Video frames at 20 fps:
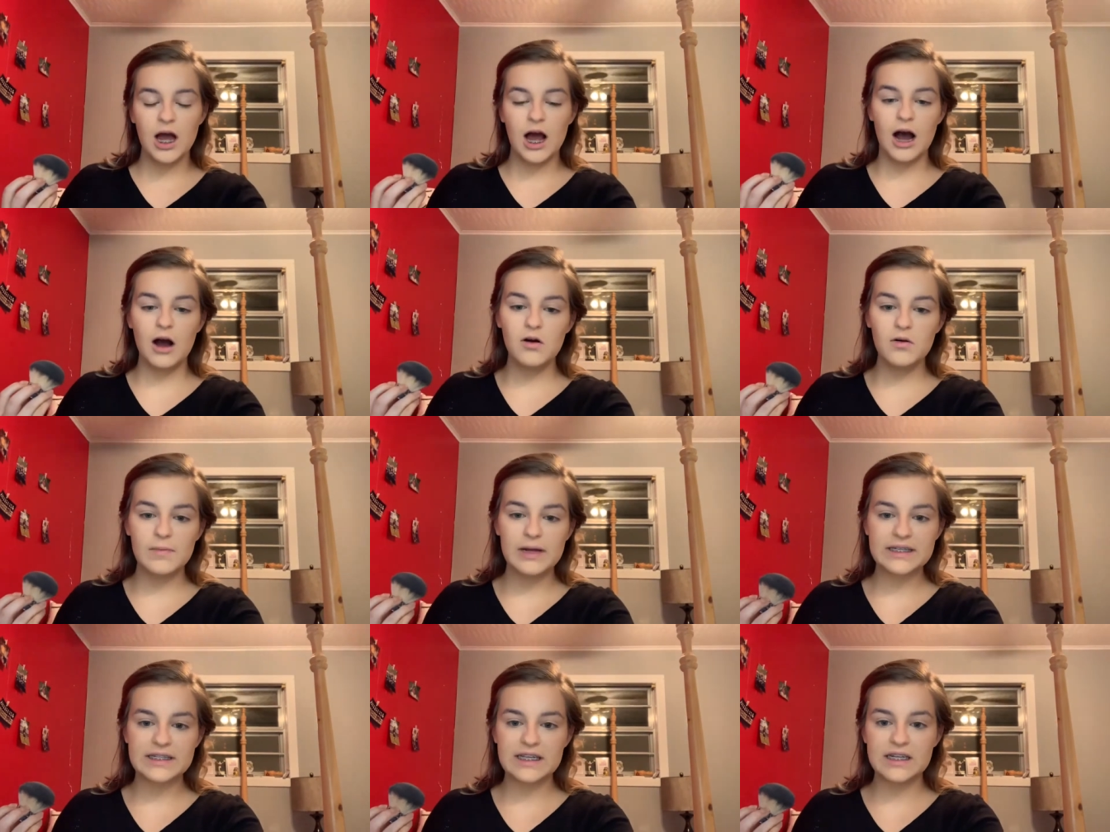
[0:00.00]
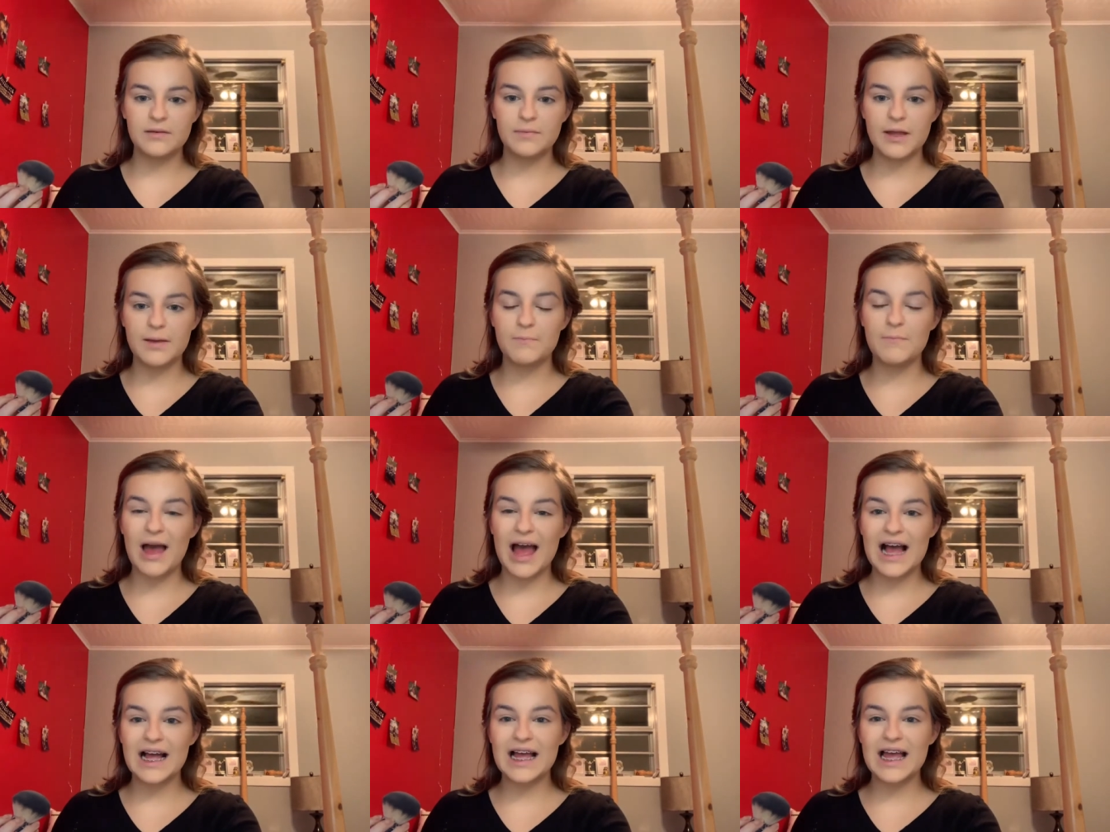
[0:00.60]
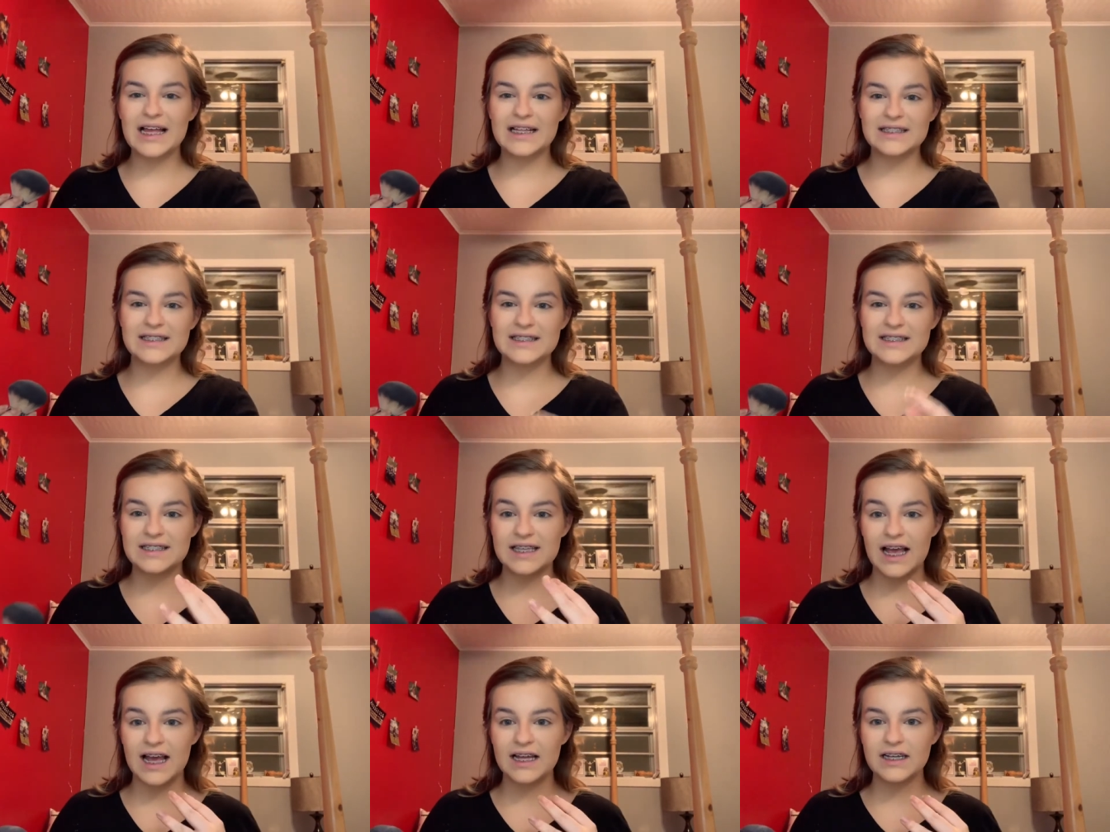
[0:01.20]
want my skin to be matte and
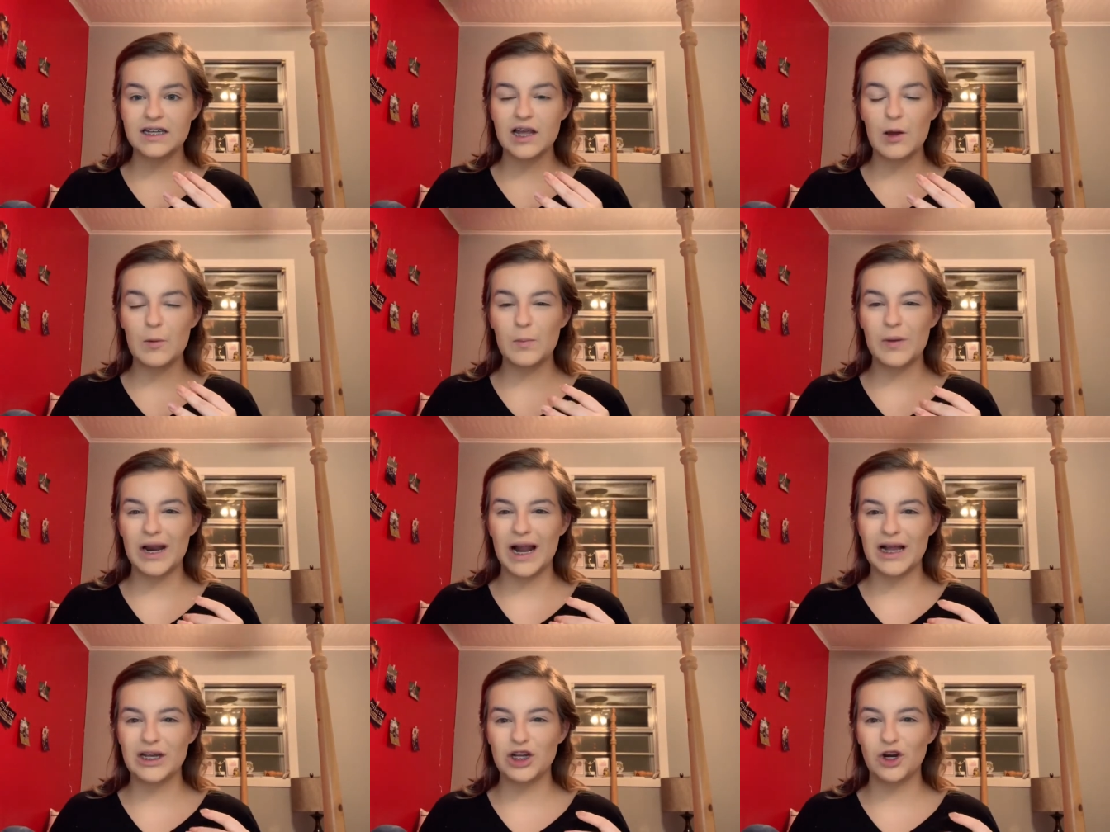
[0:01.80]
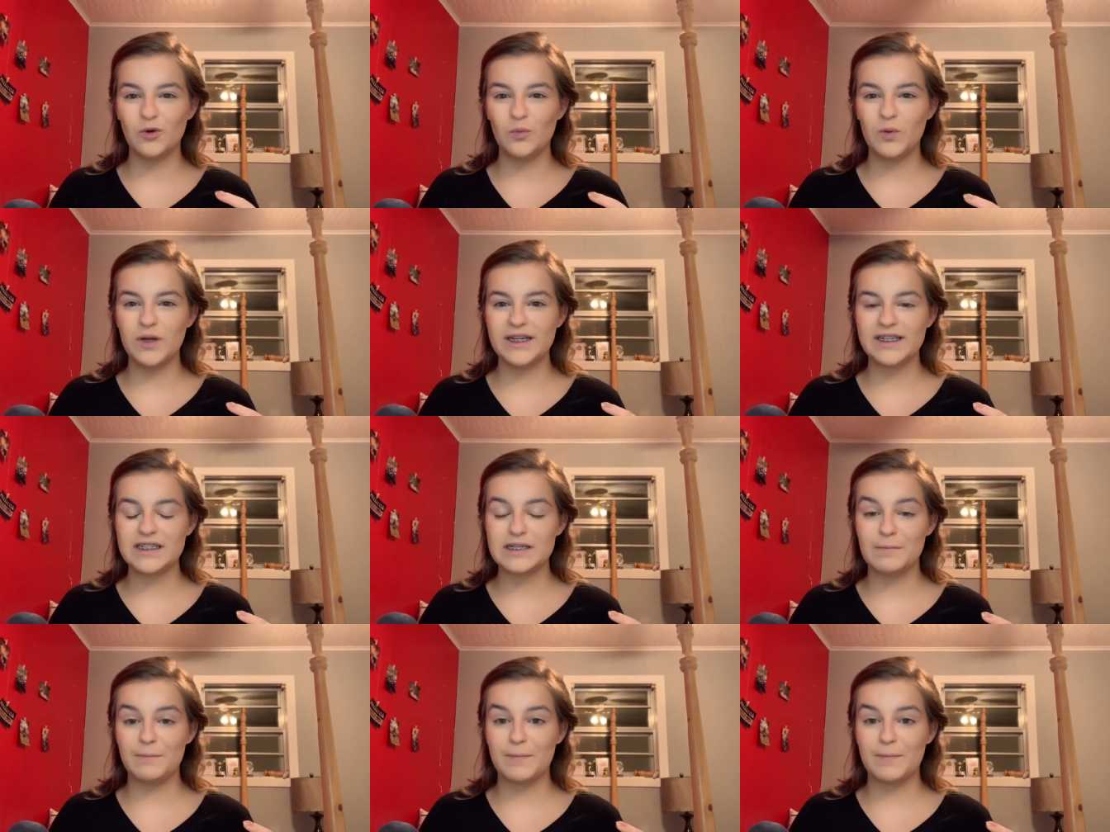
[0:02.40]
set, but I don't want it to